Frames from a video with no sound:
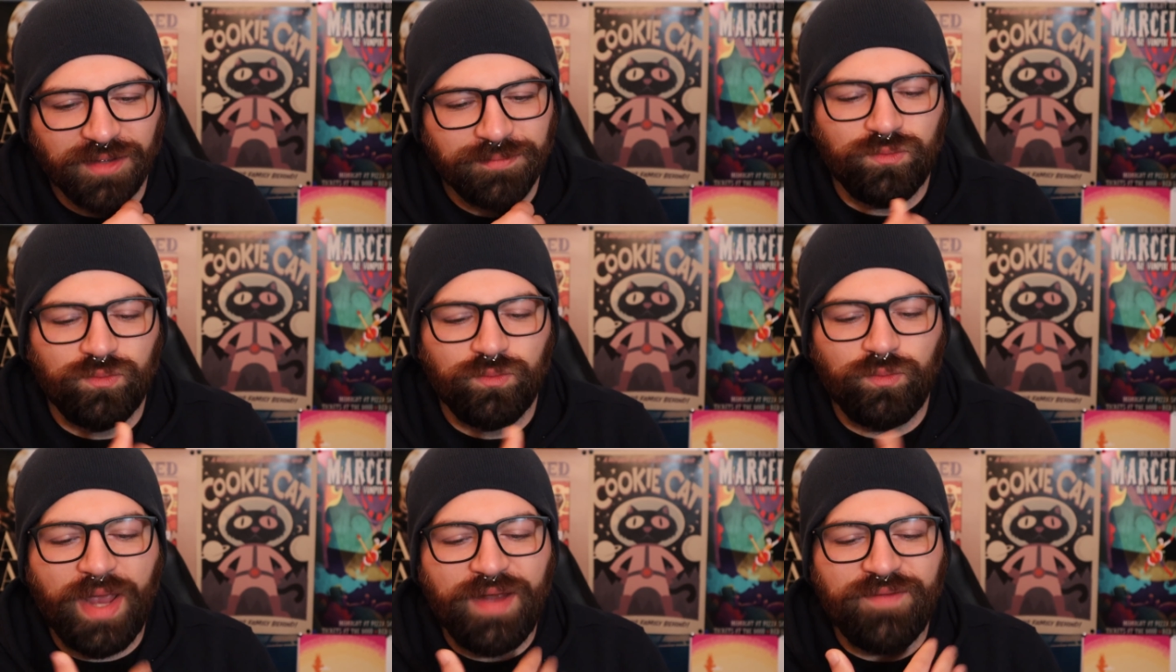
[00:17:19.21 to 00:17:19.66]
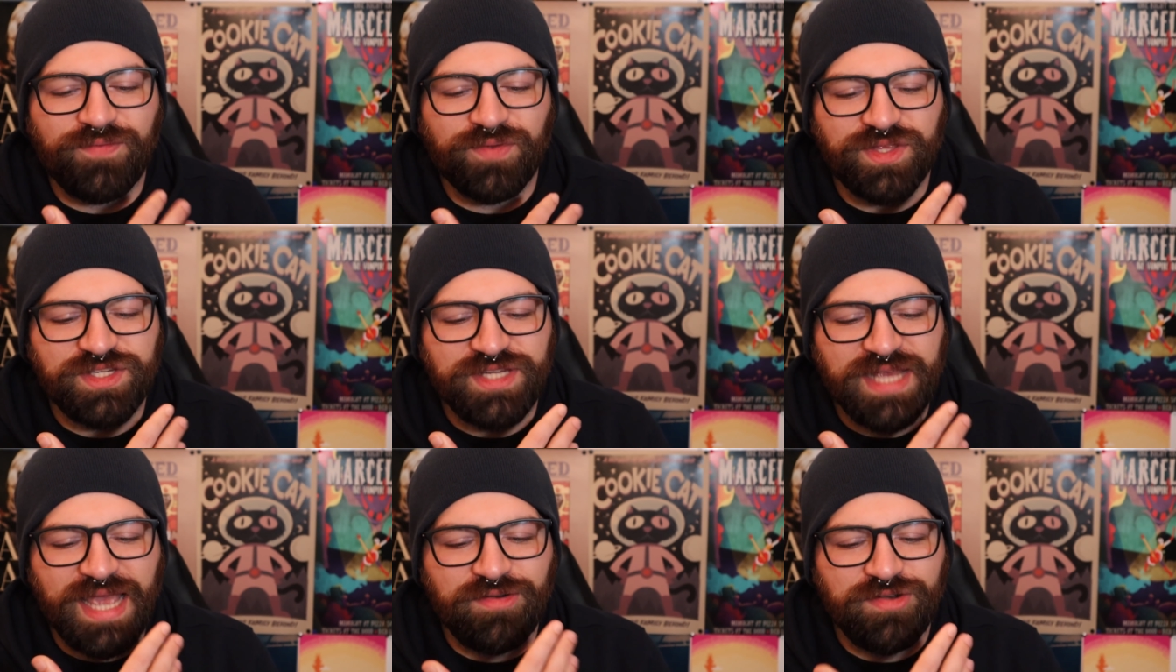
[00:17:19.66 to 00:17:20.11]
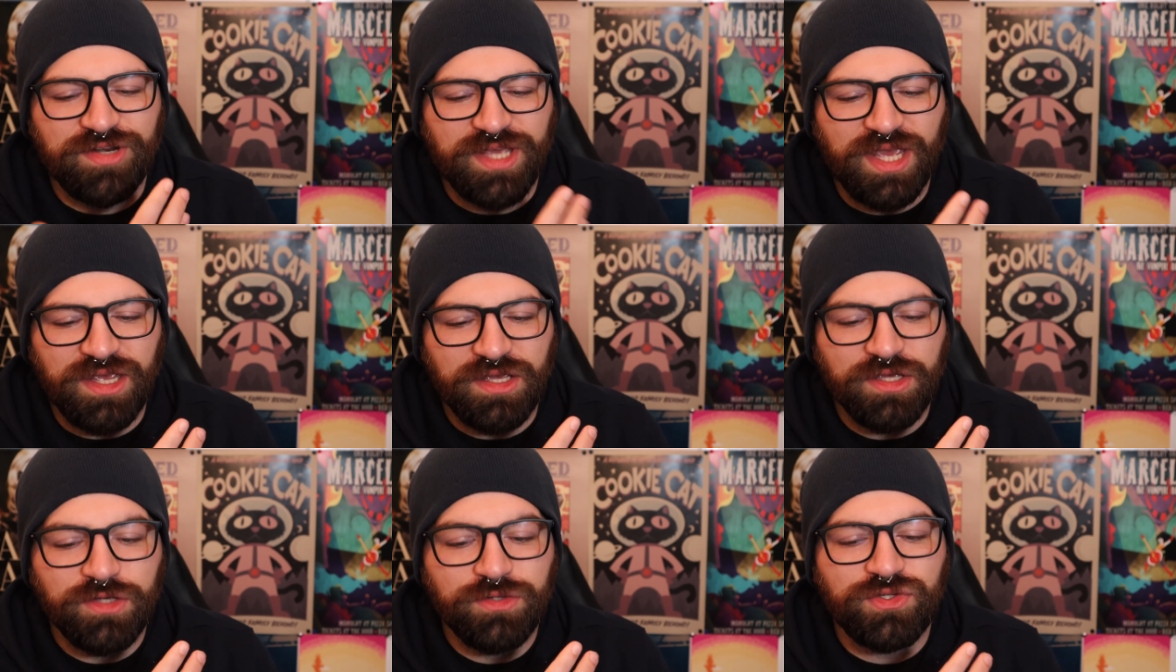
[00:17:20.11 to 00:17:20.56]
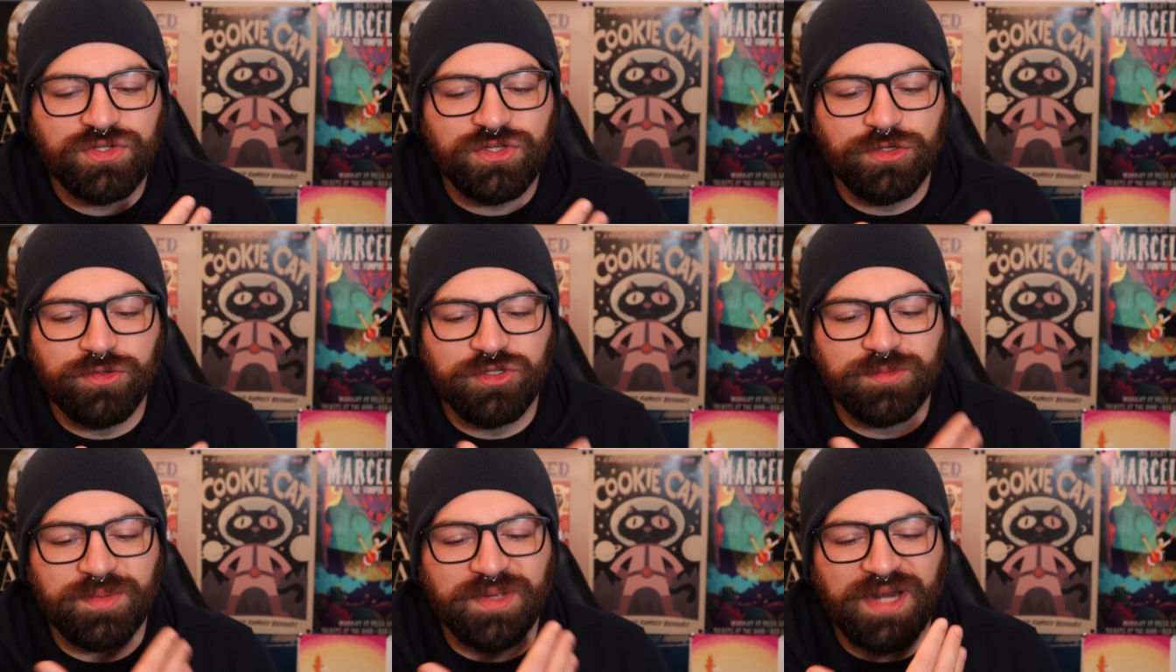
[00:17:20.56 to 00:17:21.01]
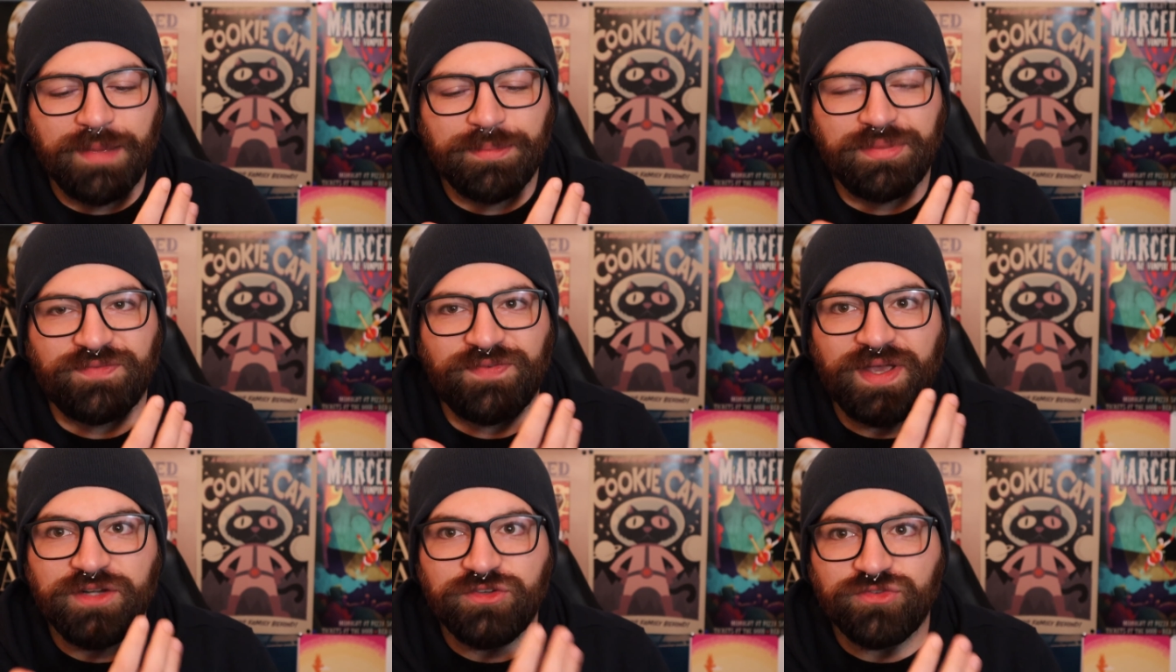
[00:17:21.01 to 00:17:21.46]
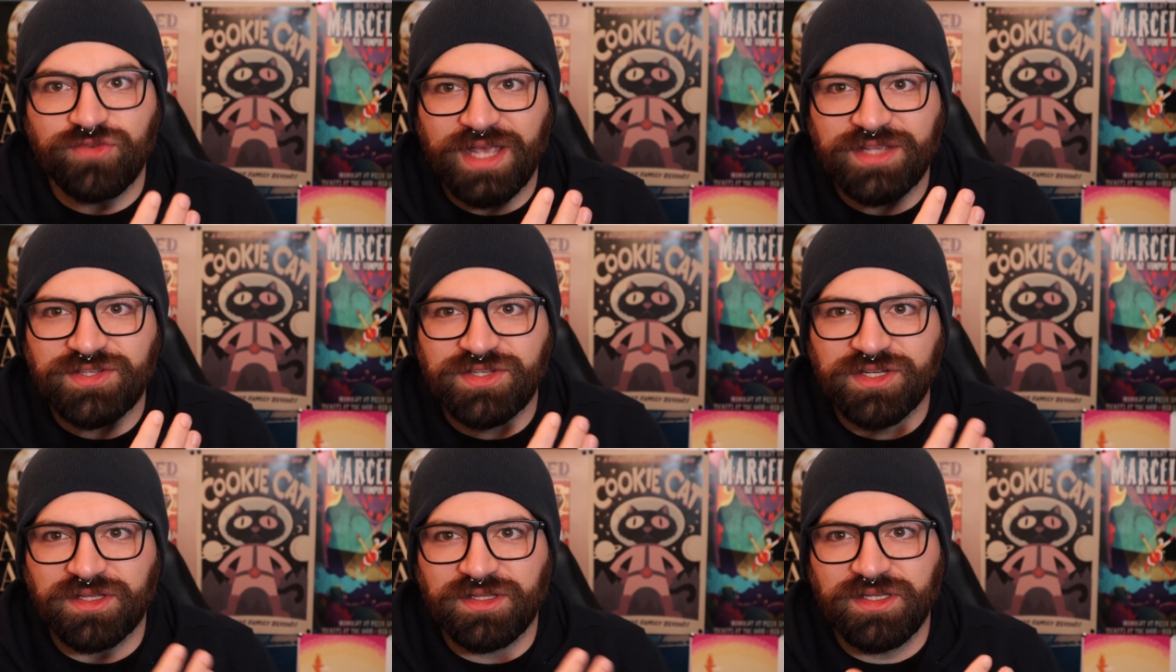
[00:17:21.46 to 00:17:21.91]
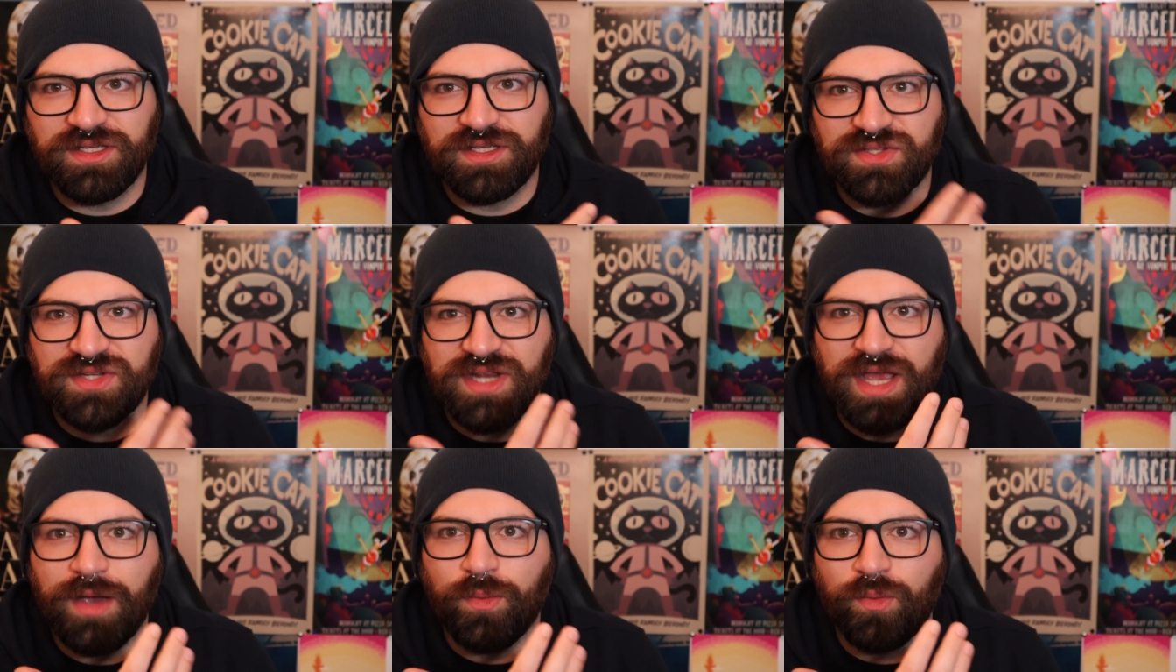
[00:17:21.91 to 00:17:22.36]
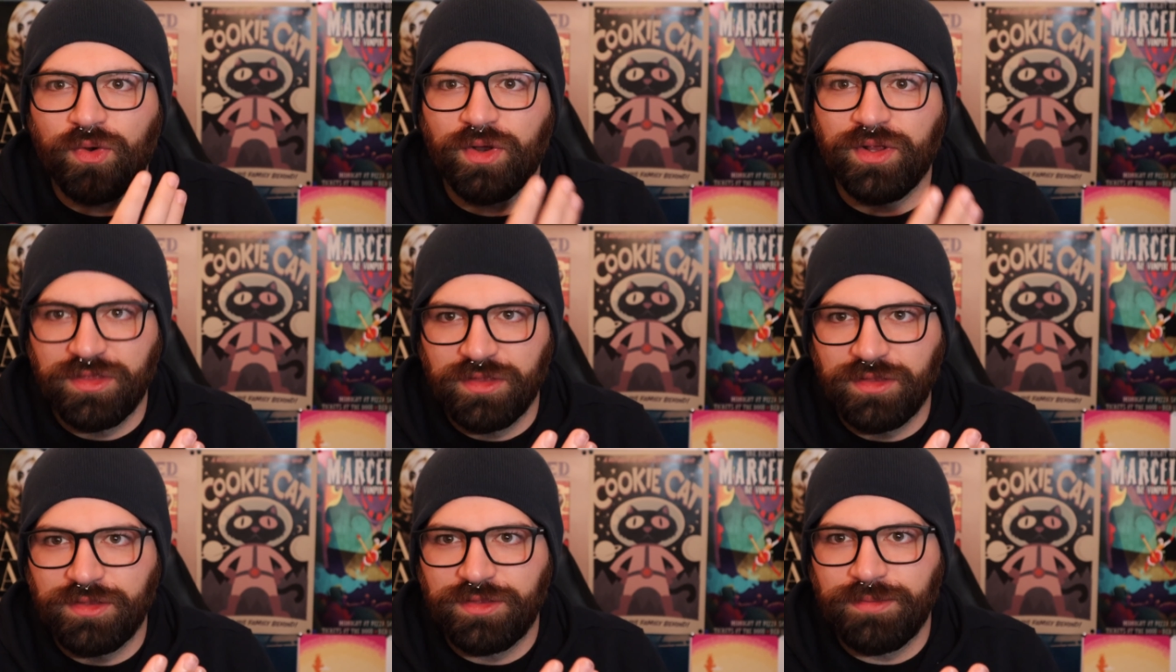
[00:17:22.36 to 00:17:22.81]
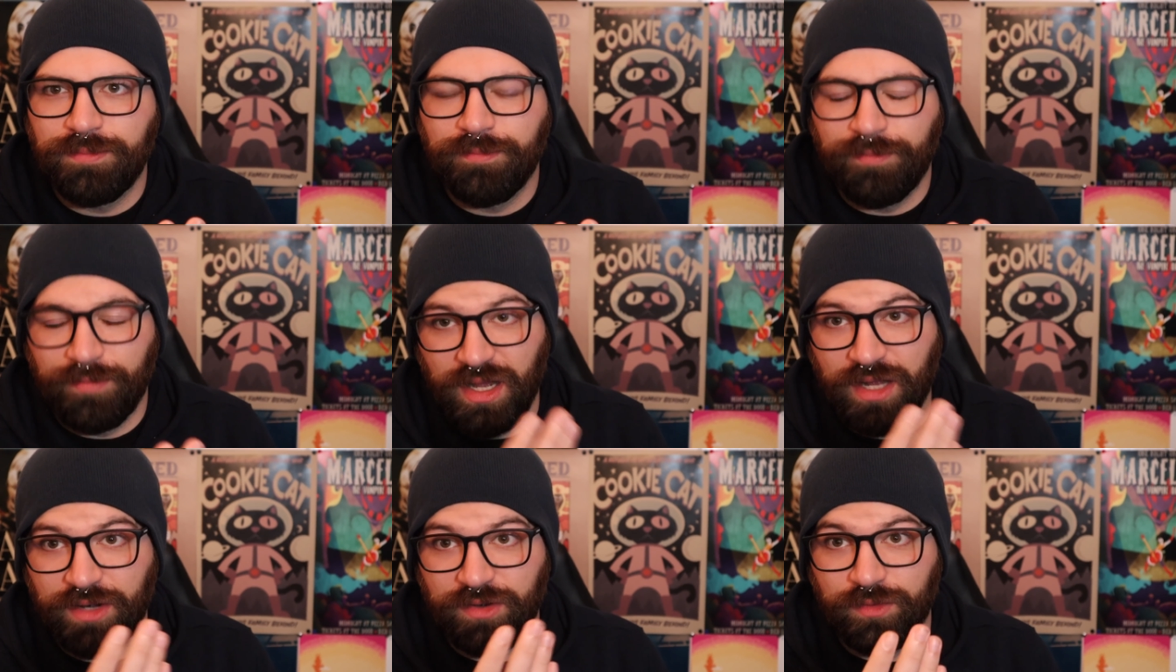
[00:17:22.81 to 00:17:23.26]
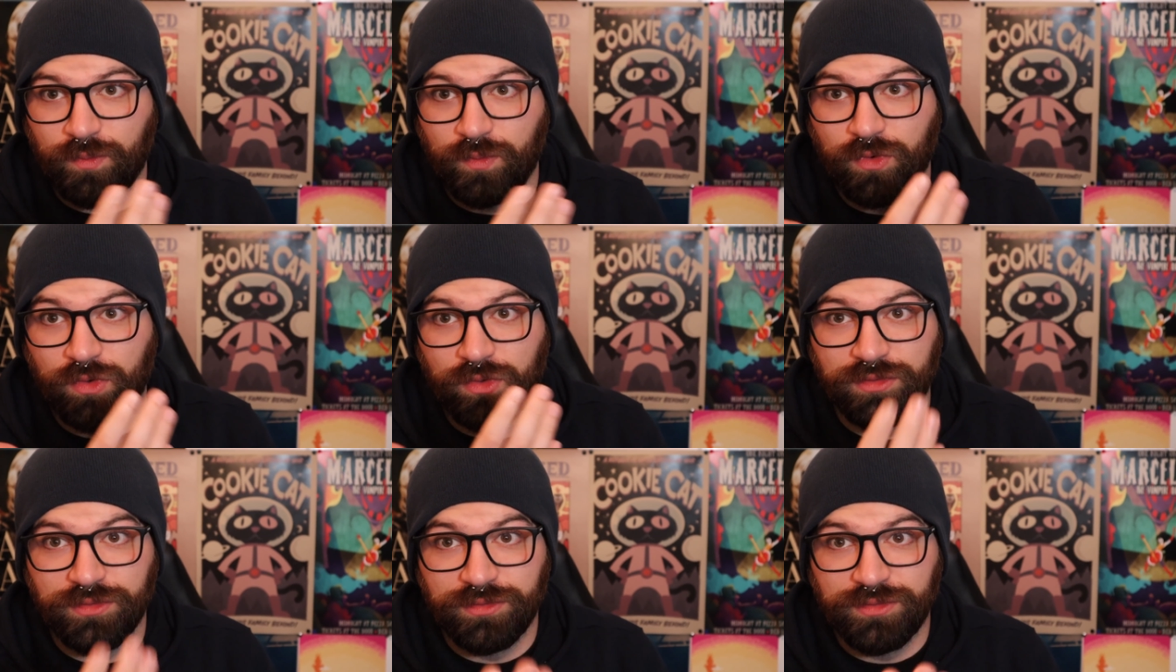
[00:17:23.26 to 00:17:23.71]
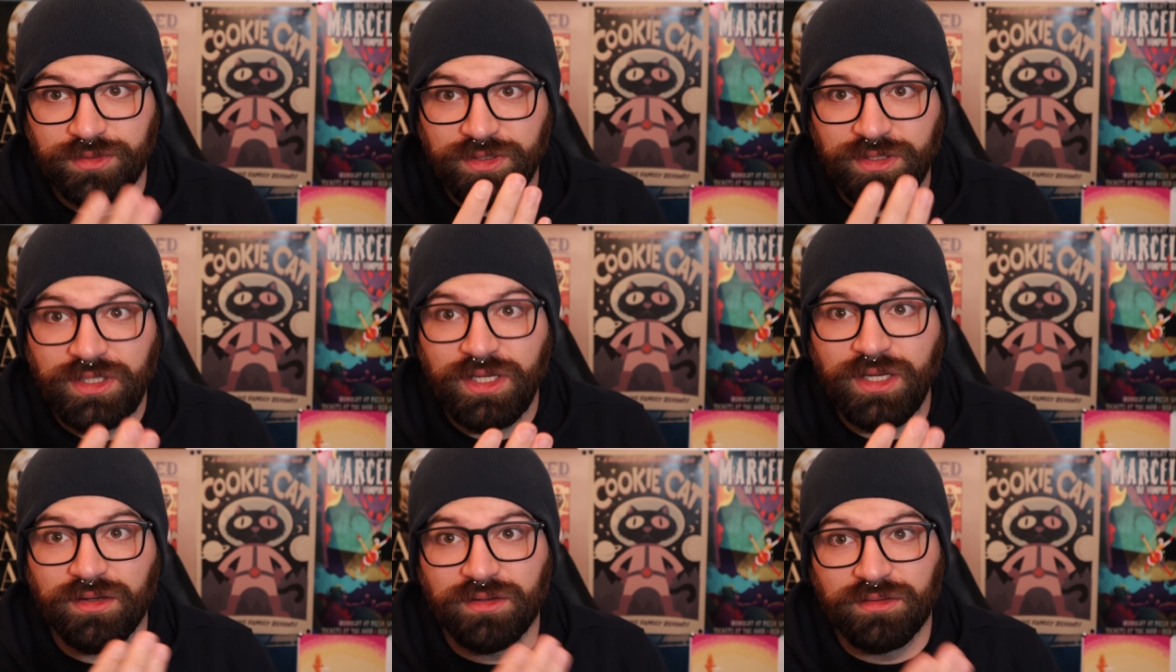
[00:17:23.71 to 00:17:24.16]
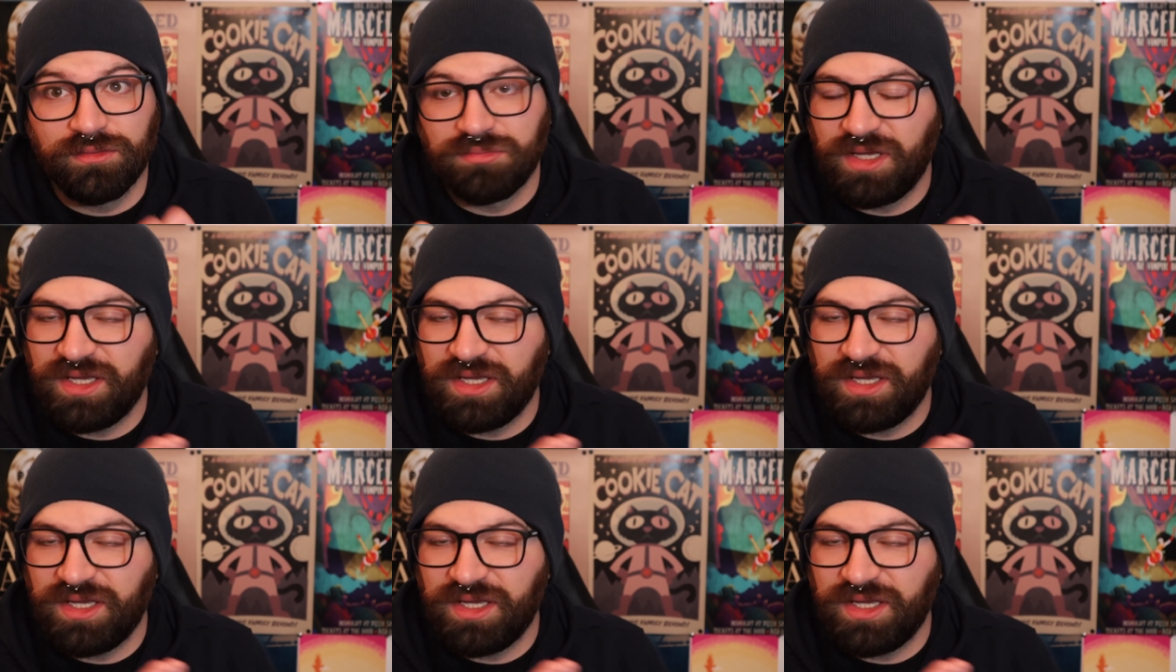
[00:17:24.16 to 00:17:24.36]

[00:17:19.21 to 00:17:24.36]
wait for the town to get used to has been amplified drastically because now we're in modern world here.